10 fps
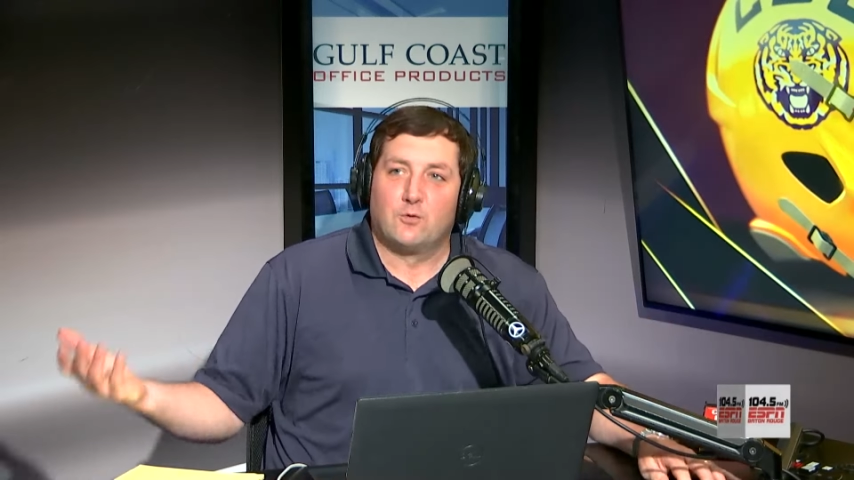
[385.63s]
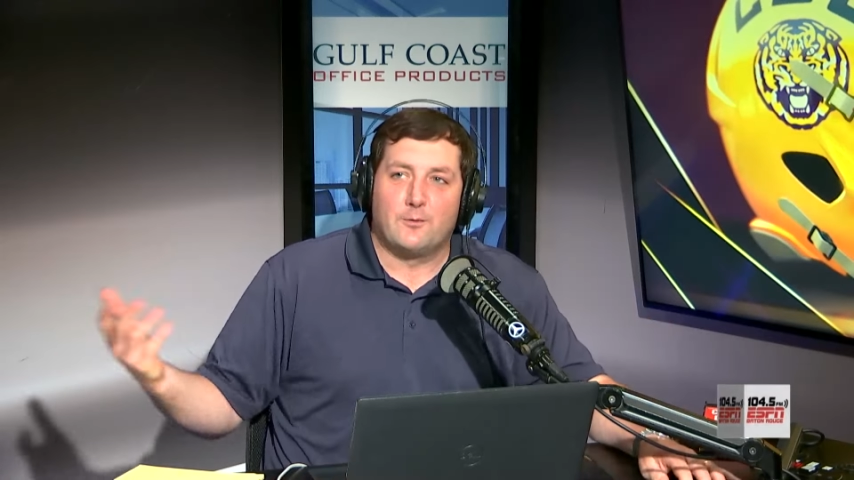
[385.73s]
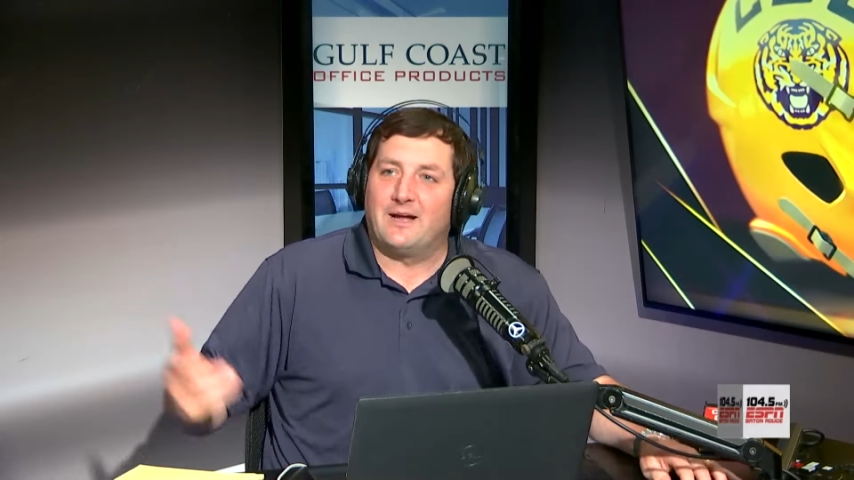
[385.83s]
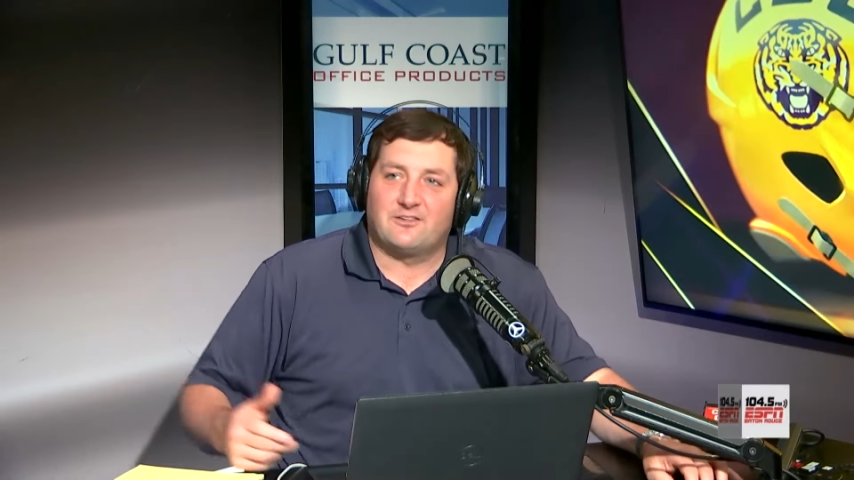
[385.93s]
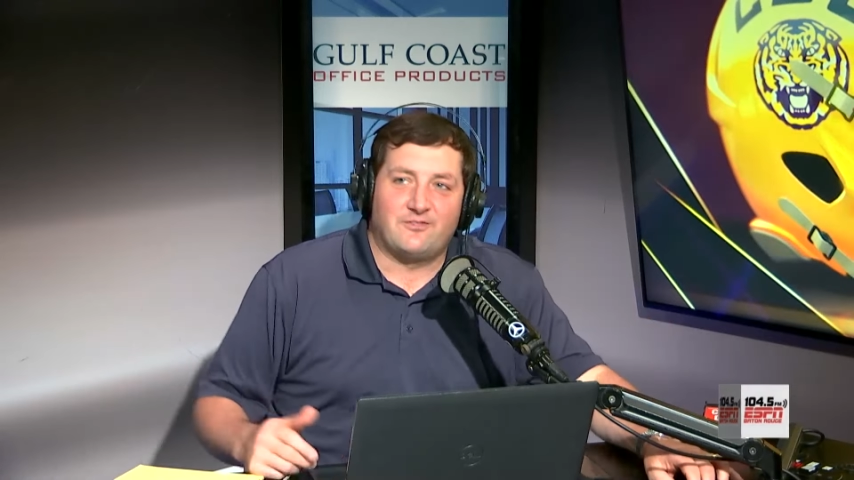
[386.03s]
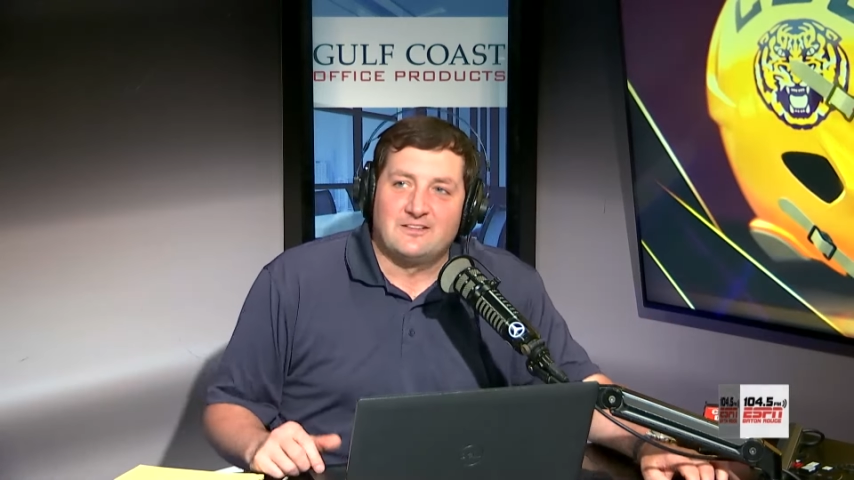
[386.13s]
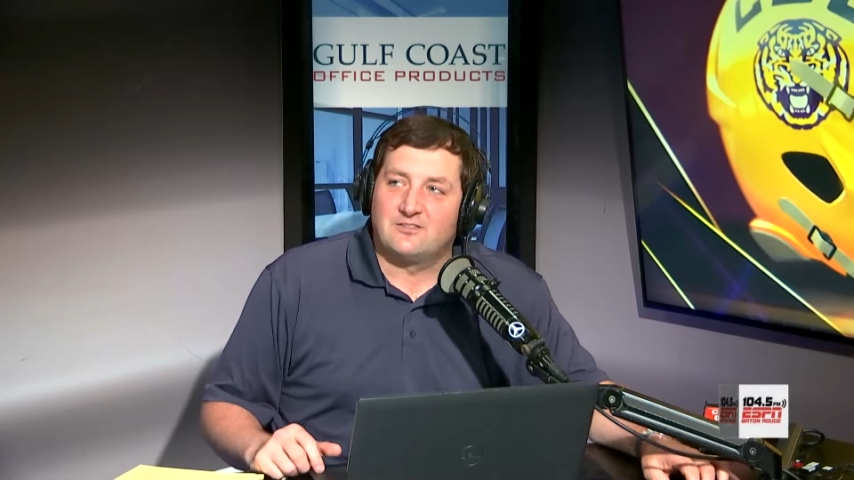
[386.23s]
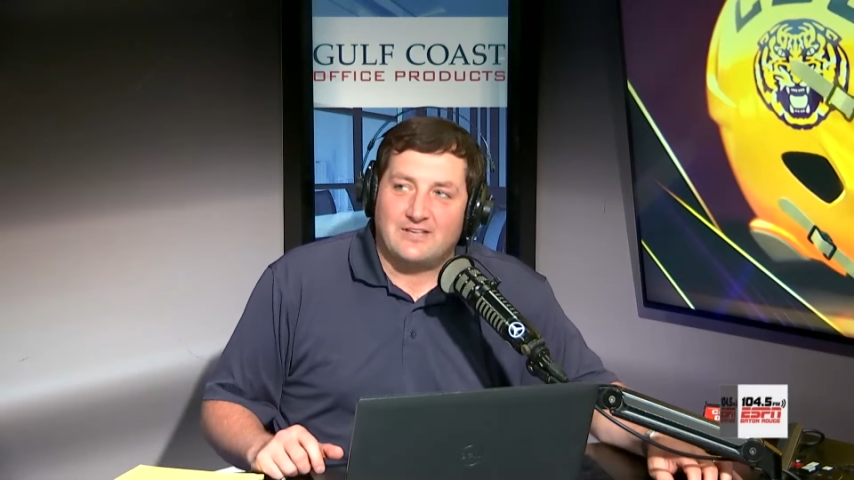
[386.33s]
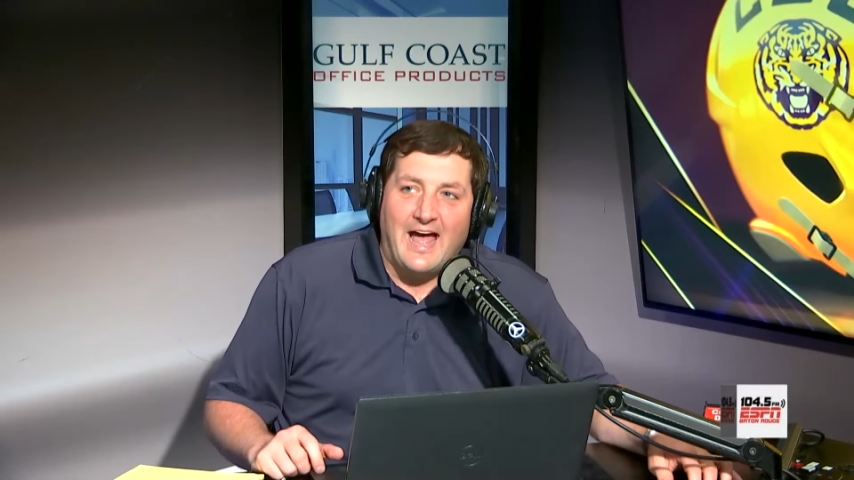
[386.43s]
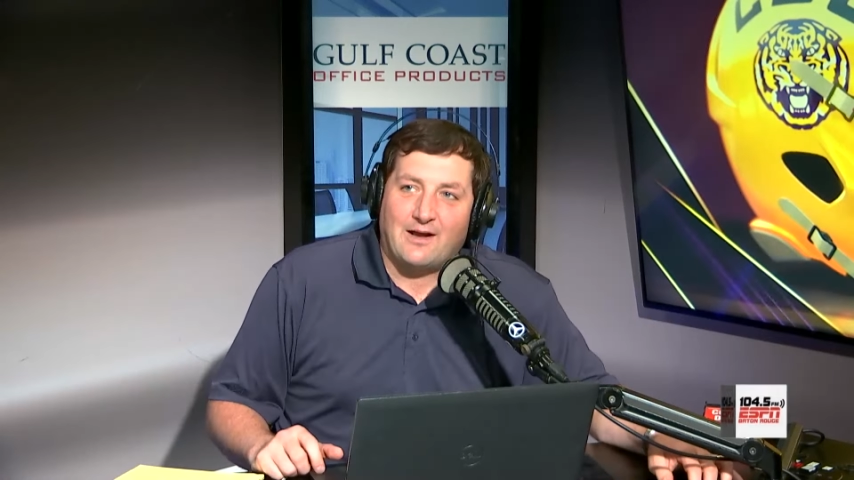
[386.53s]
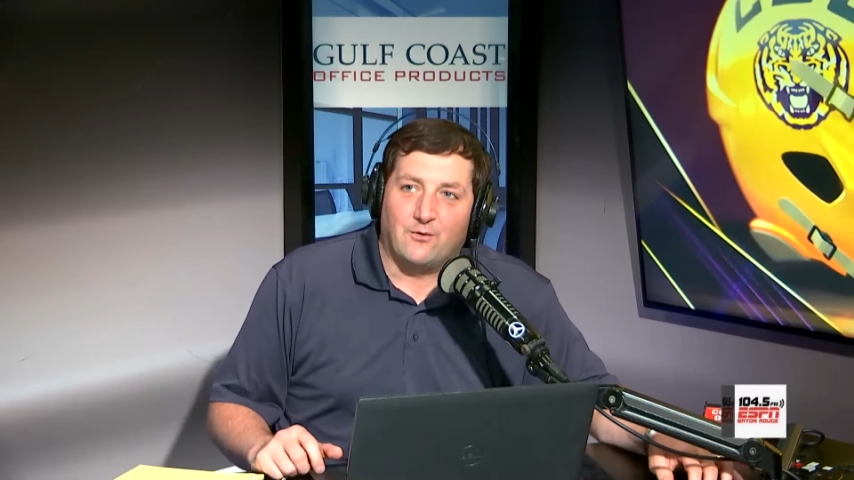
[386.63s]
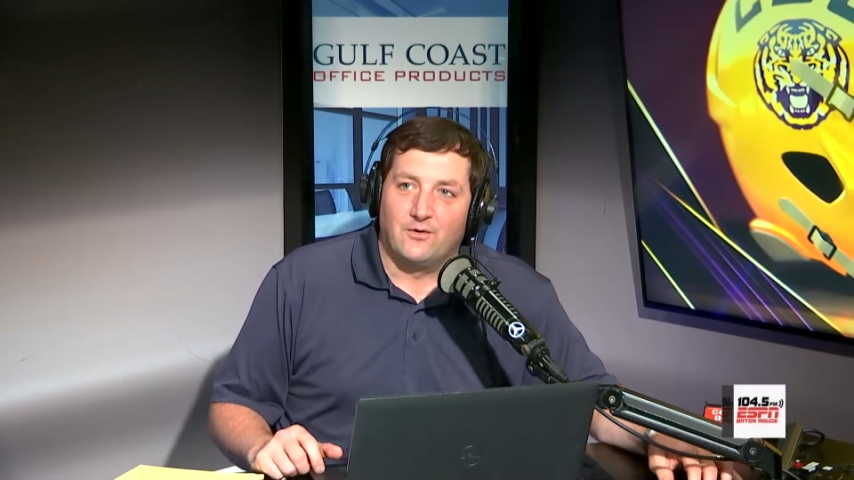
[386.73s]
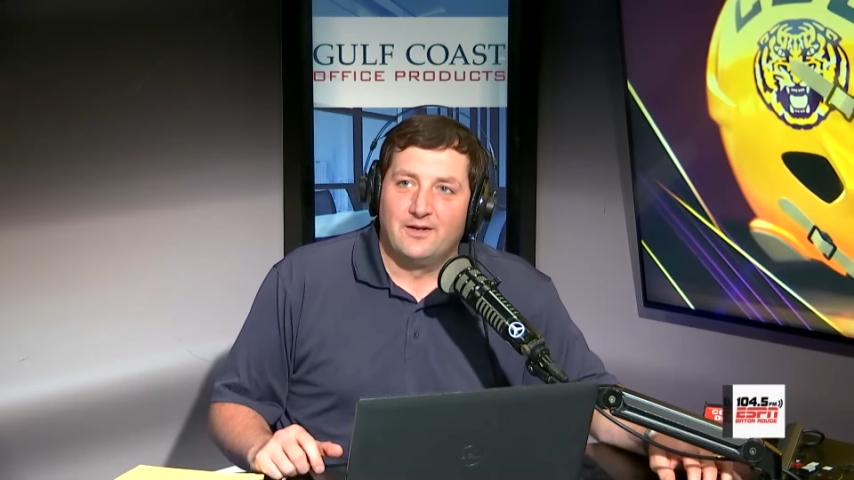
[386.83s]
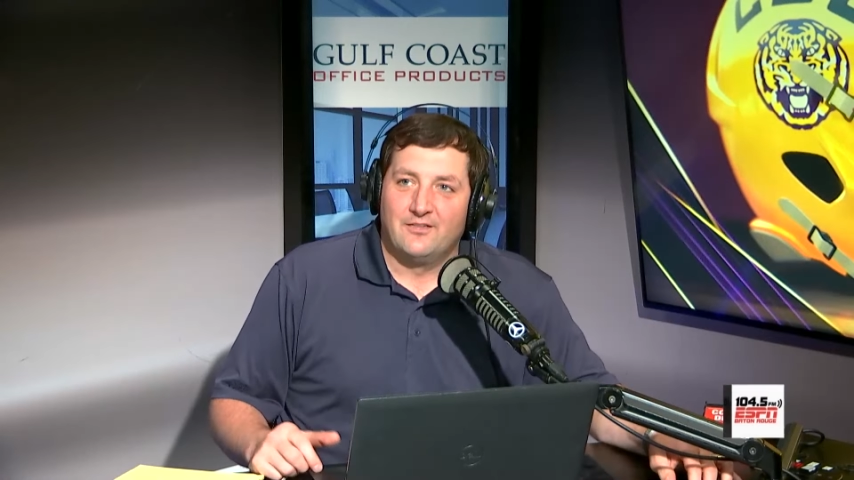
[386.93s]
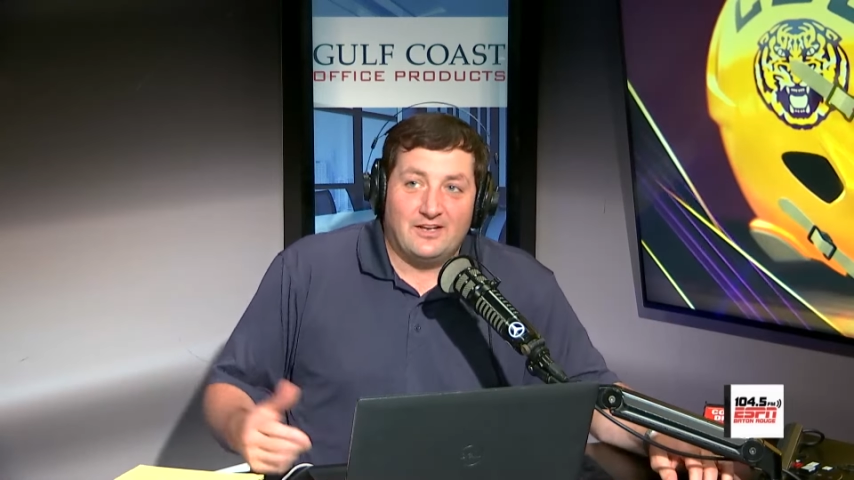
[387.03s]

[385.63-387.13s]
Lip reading: more about defensive tackle